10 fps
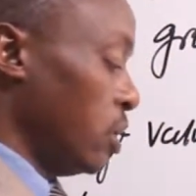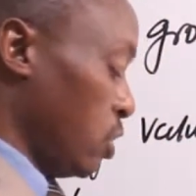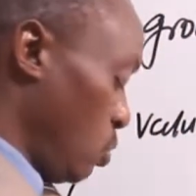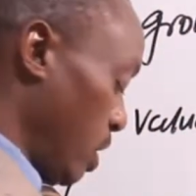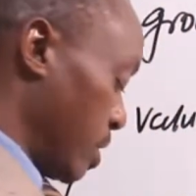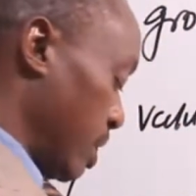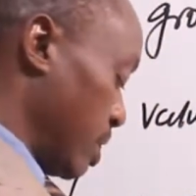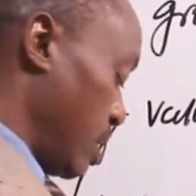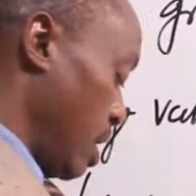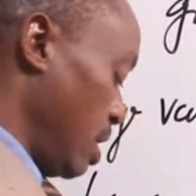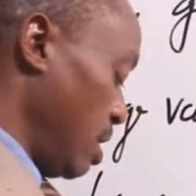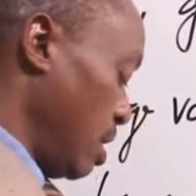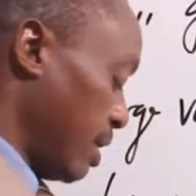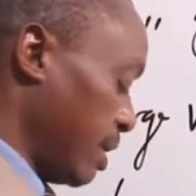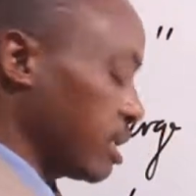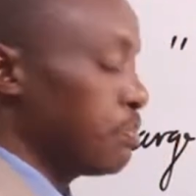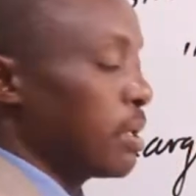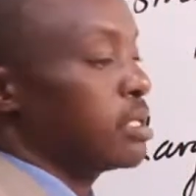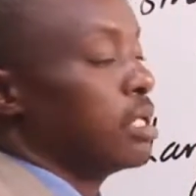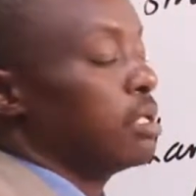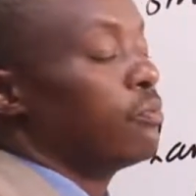to ascertain the expected